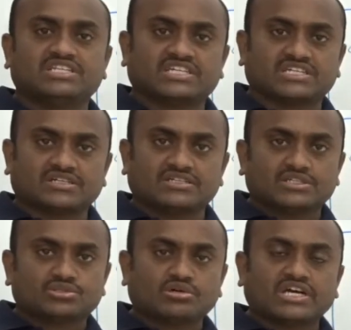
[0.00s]
data,
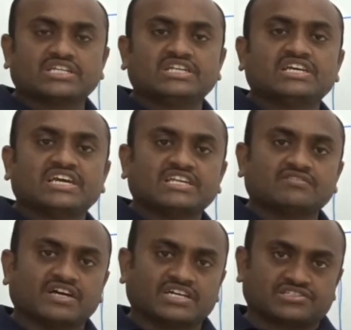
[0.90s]
so I need 8
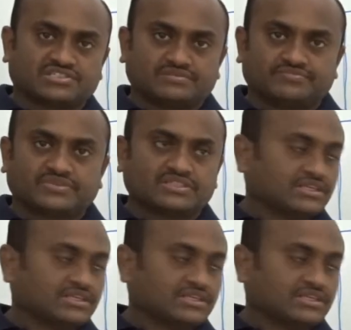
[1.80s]
wires.